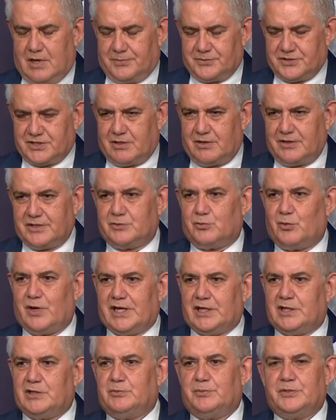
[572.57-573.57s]
"I'm sorry to
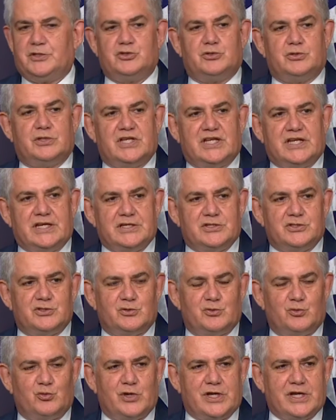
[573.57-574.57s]
wake you, but you
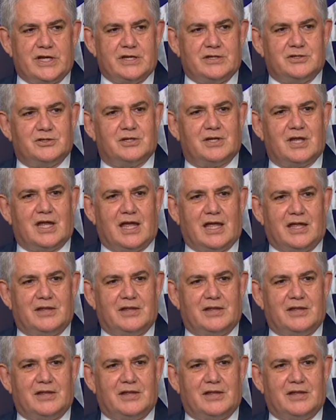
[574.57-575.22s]
need to read